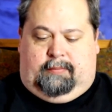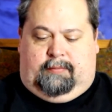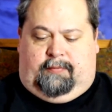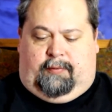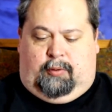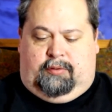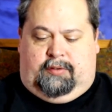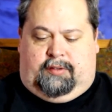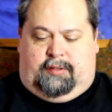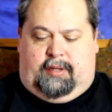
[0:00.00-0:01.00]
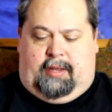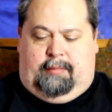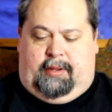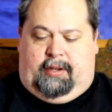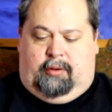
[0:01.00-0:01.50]
phones and
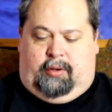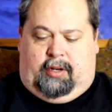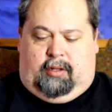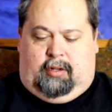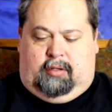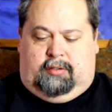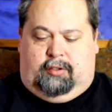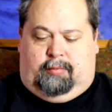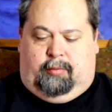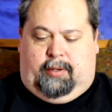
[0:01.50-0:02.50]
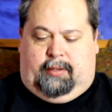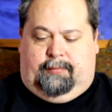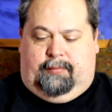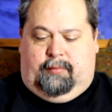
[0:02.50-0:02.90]
me don't get along super well.